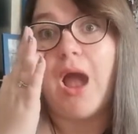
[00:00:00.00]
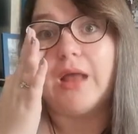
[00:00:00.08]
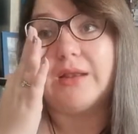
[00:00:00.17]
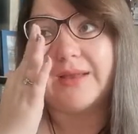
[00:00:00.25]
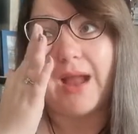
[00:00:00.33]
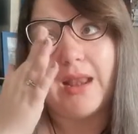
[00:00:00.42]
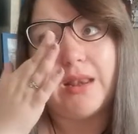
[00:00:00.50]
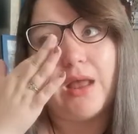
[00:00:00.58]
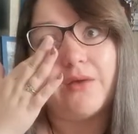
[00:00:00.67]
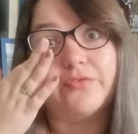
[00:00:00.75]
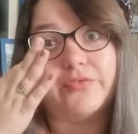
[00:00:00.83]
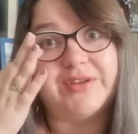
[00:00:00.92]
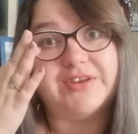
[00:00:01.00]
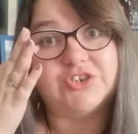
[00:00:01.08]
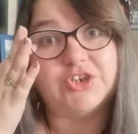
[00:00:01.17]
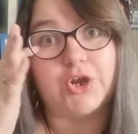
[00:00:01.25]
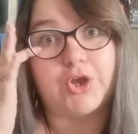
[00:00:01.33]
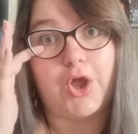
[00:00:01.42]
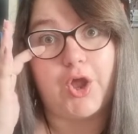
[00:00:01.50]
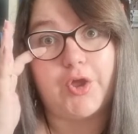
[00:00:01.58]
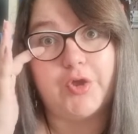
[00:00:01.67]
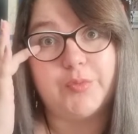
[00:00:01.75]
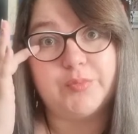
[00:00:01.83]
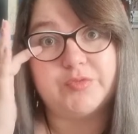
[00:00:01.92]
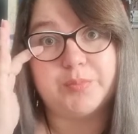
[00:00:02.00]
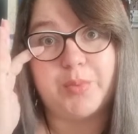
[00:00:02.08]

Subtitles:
like, I love reading Sherlock Holmes,